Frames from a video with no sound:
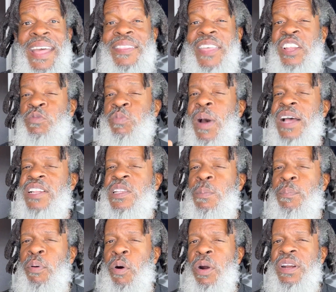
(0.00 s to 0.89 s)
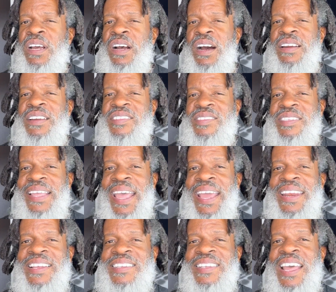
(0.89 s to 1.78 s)
That's why it's important to
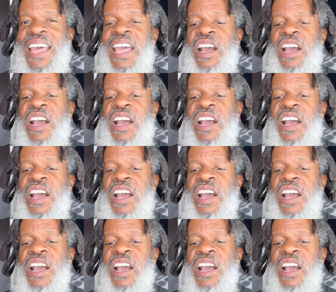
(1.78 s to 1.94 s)
understand this,